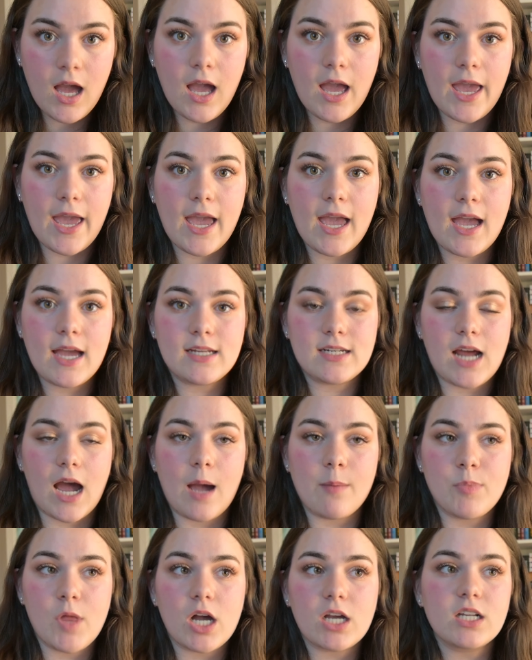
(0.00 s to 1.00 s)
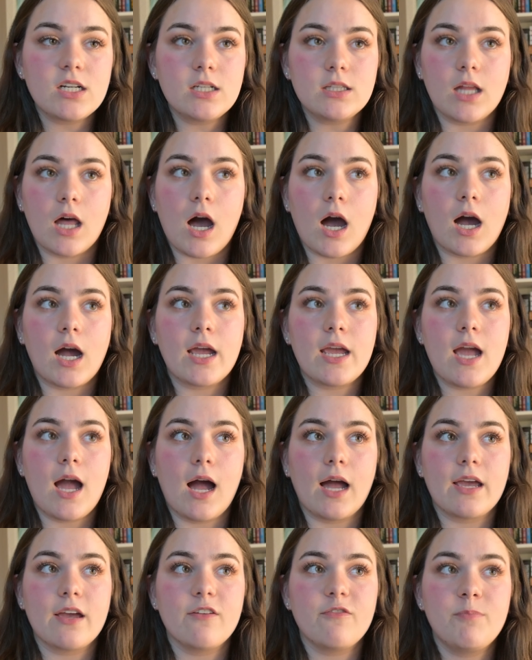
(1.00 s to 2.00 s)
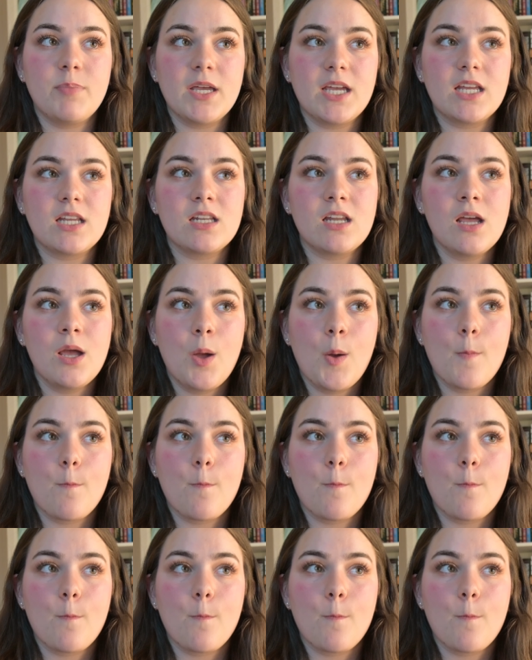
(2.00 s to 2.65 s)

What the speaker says: And I'm not gonna lie, I have been